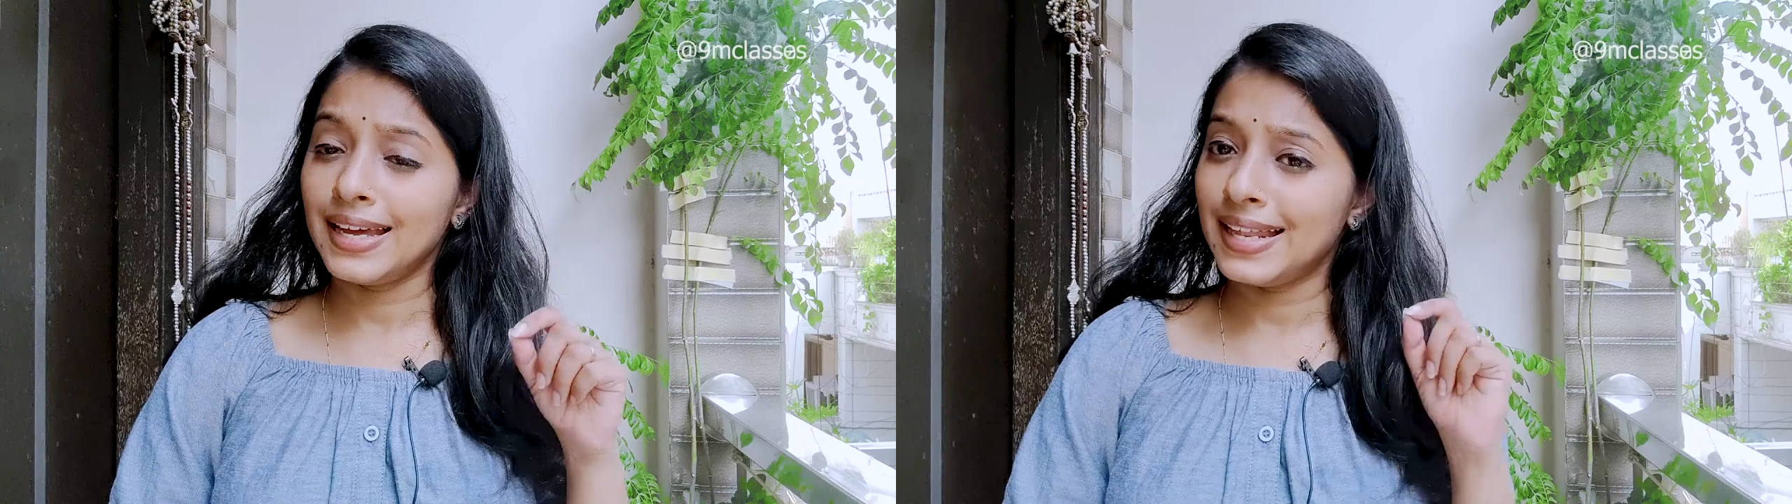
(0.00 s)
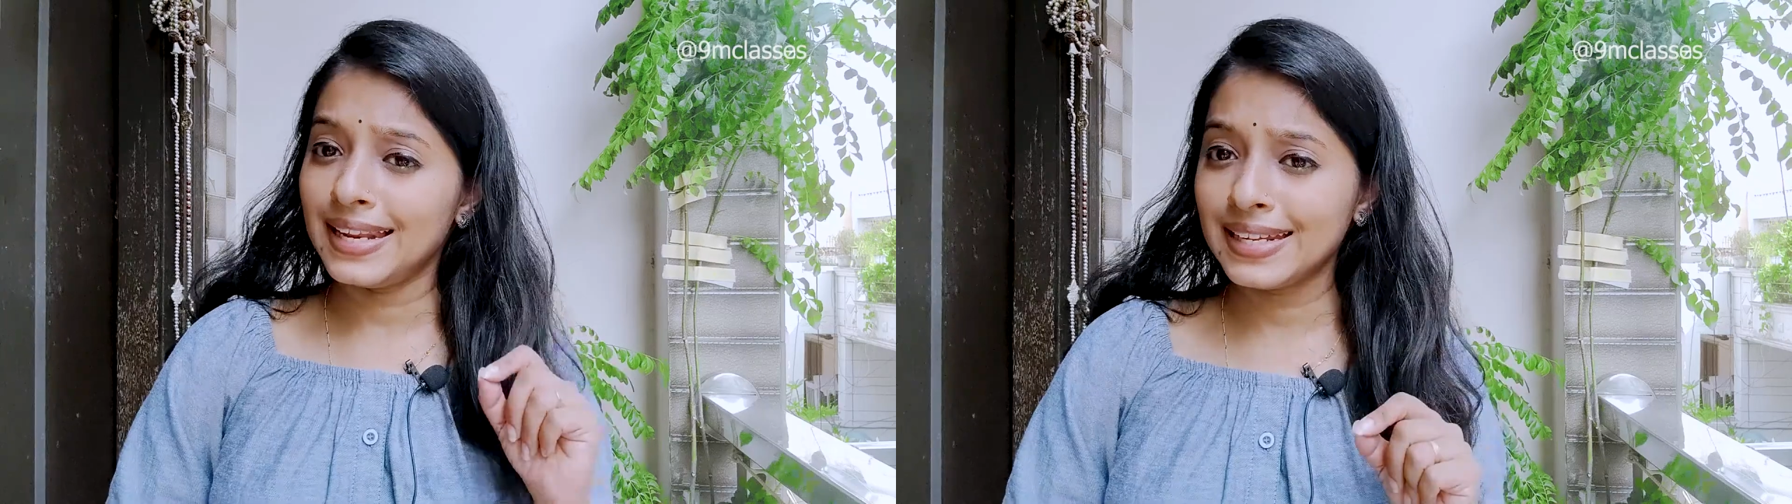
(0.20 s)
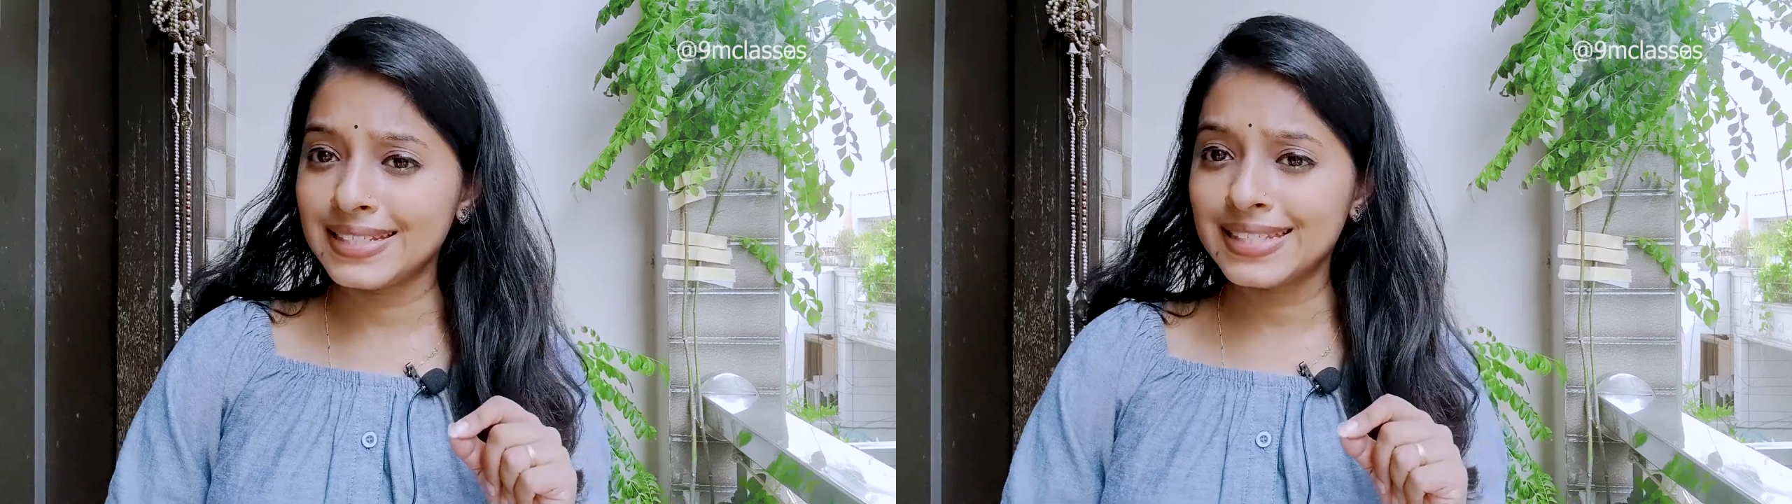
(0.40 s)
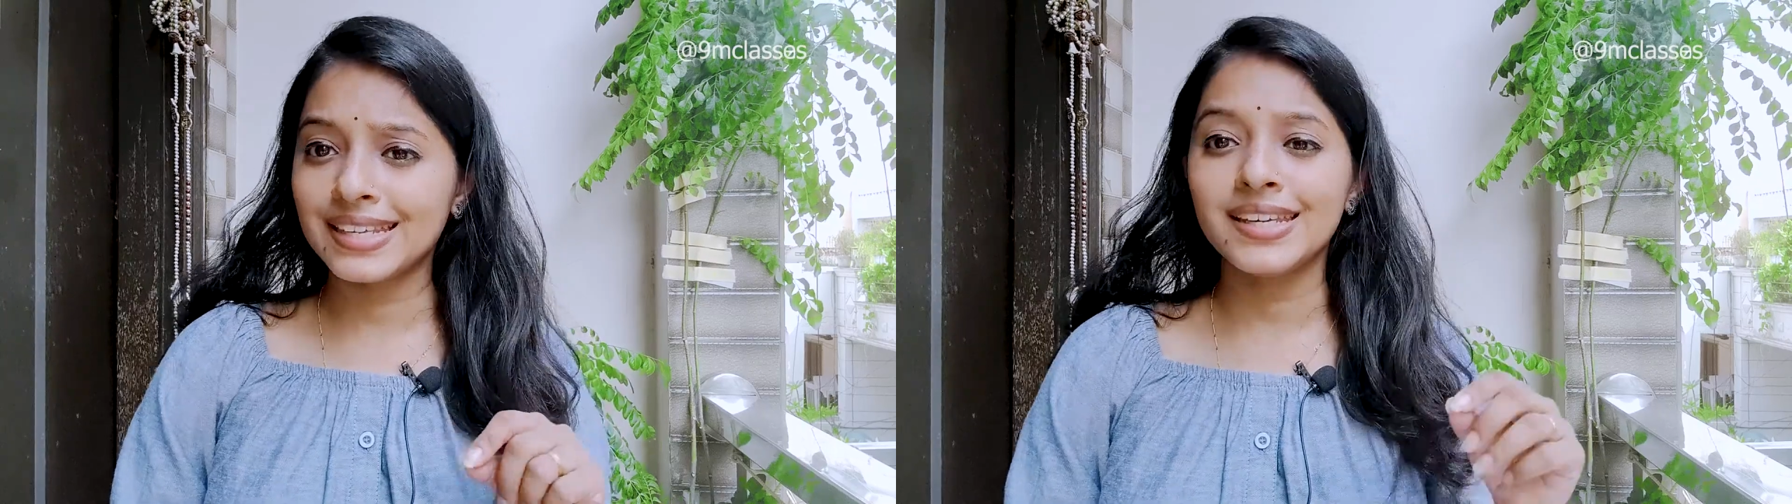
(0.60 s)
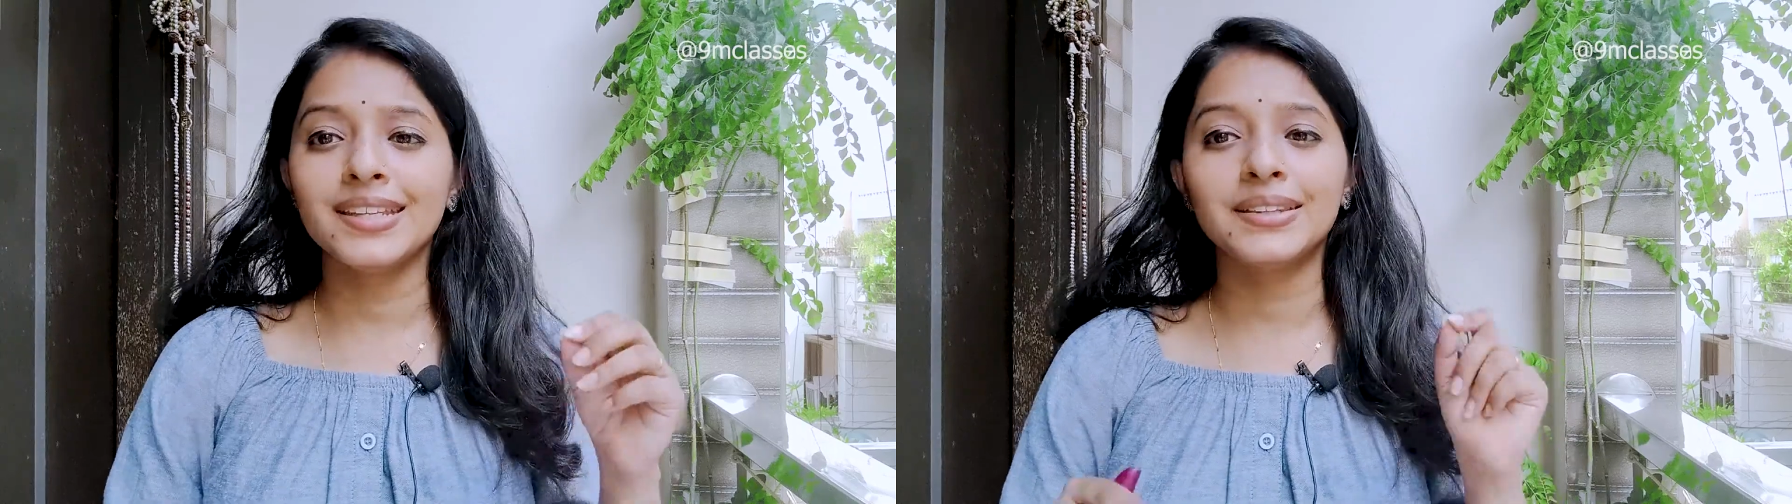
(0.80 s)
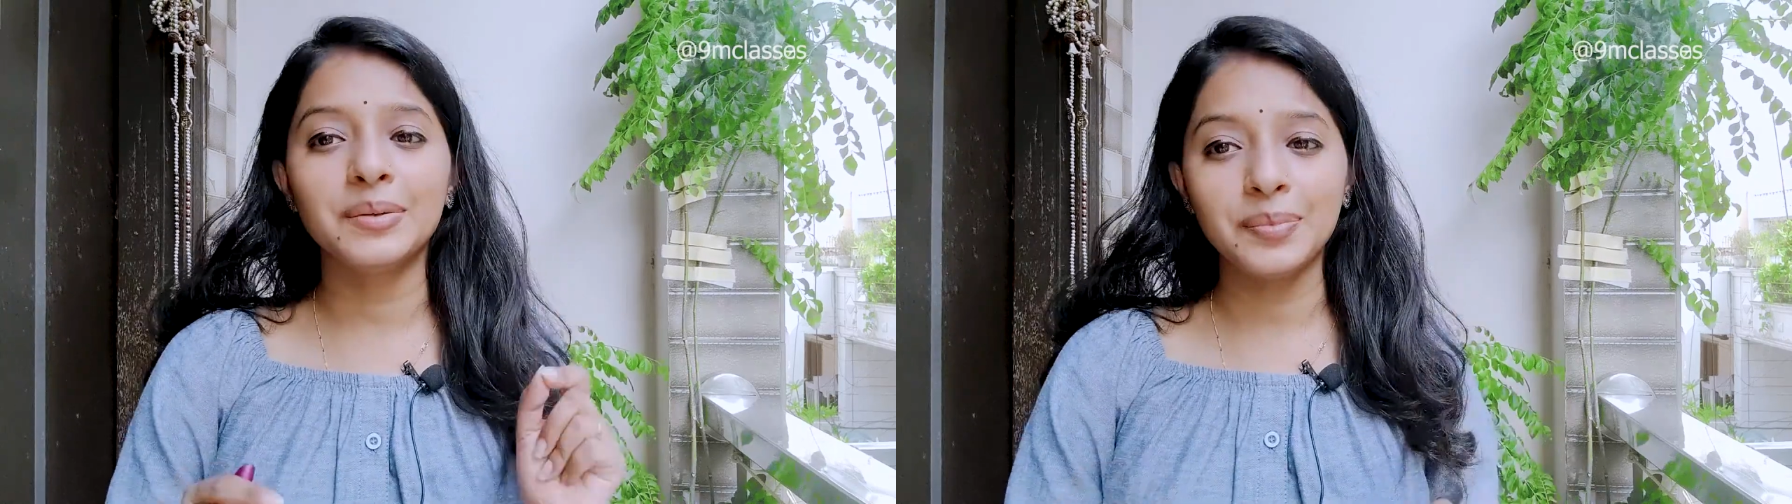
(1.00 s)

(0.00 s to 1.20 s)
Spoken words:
let's see the